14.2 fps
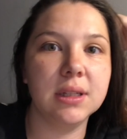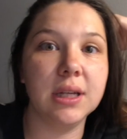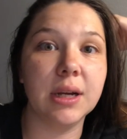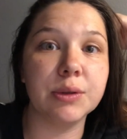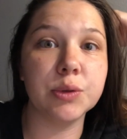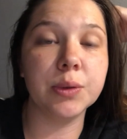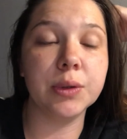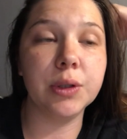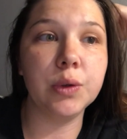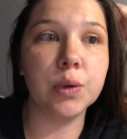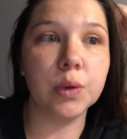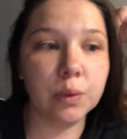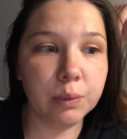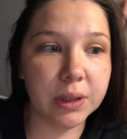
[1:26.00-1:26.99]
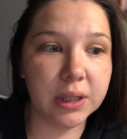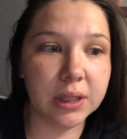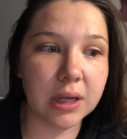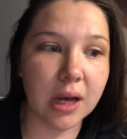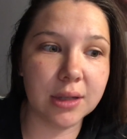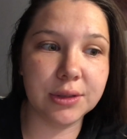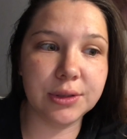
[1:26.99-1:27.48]
Yeah, it was really cool. We
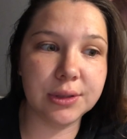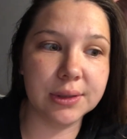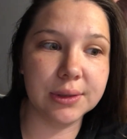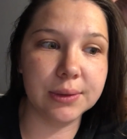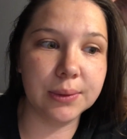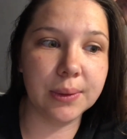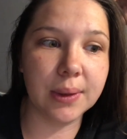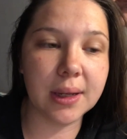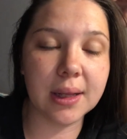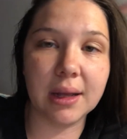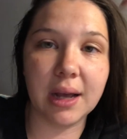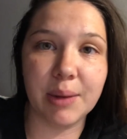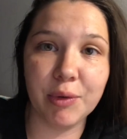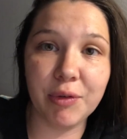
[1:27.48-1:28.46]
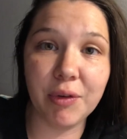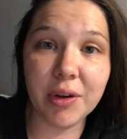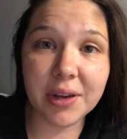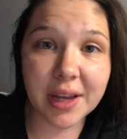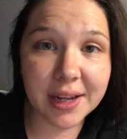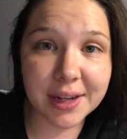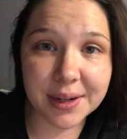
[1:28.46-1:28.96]
got to climb a
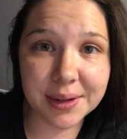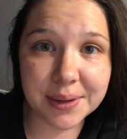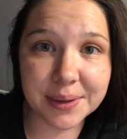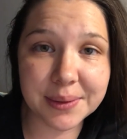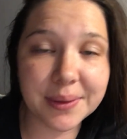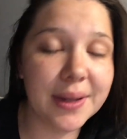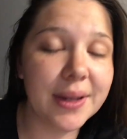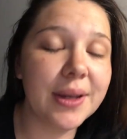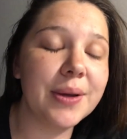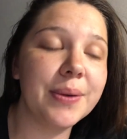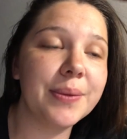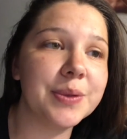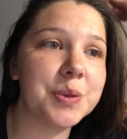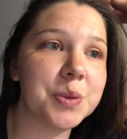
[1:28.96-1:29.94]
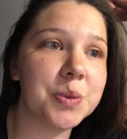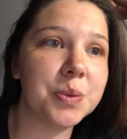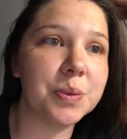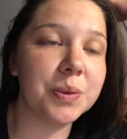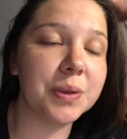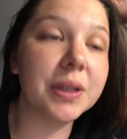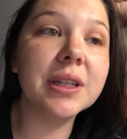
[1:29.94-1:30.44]
volcano, which was
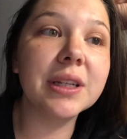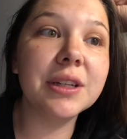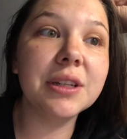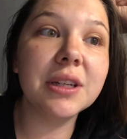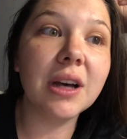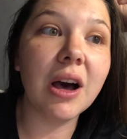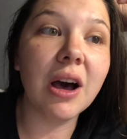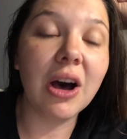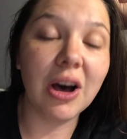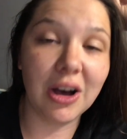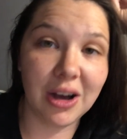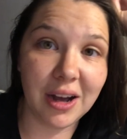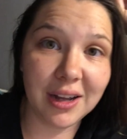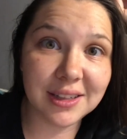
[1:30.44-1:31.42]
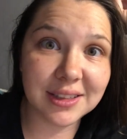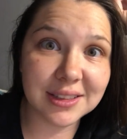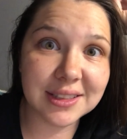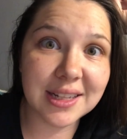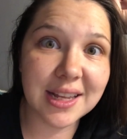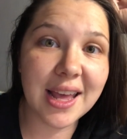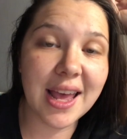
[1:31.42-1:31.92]
really
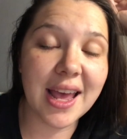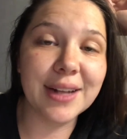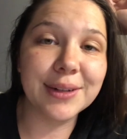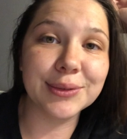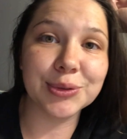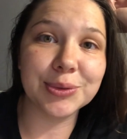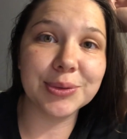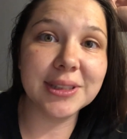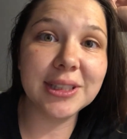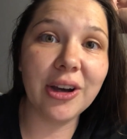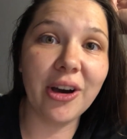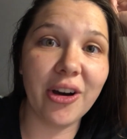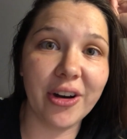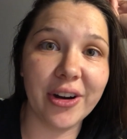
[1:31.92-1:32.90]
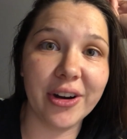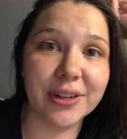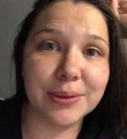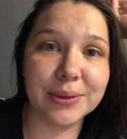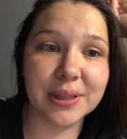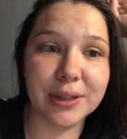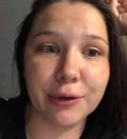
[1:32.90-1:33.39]
hot, and it was really hard.
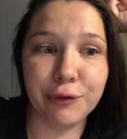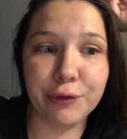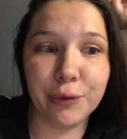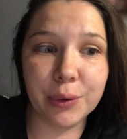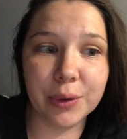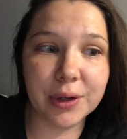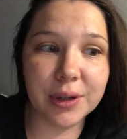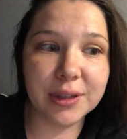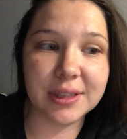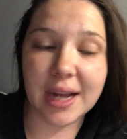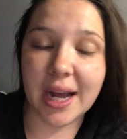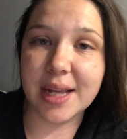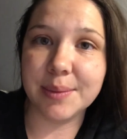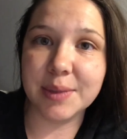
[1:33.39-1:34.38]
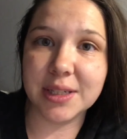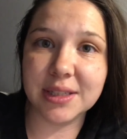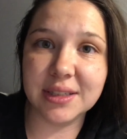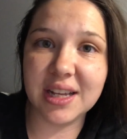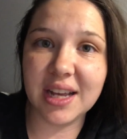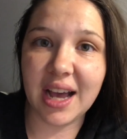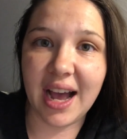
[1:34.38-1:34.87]
It was like a
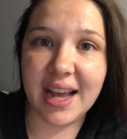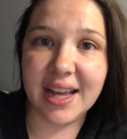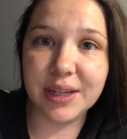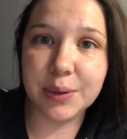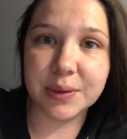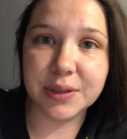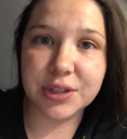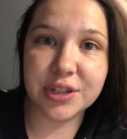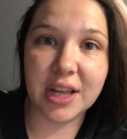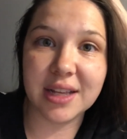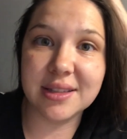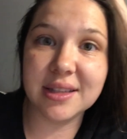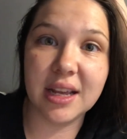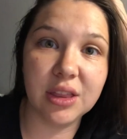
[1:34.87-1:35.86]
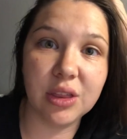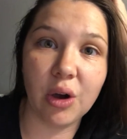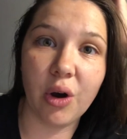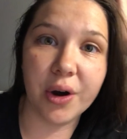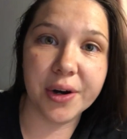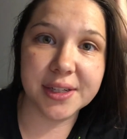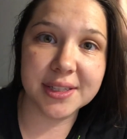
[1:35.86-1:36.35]
4-diamond hike, which that's like the
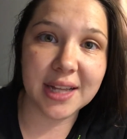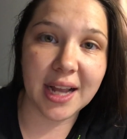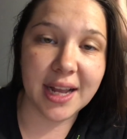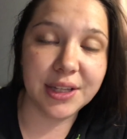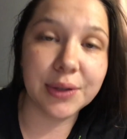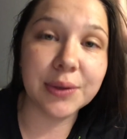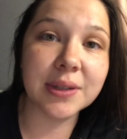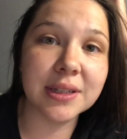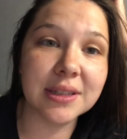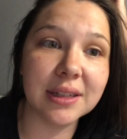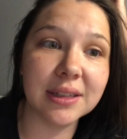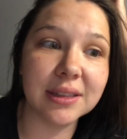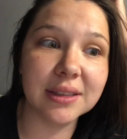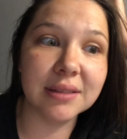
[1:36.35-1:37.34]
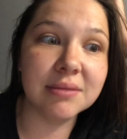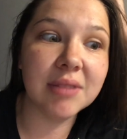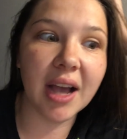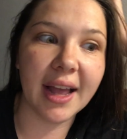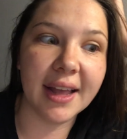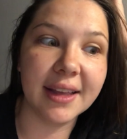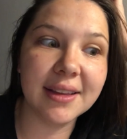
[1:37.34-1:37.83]
hardest hike you can
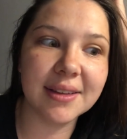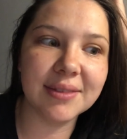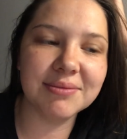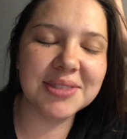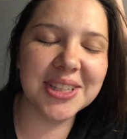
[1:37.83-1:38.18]
hike.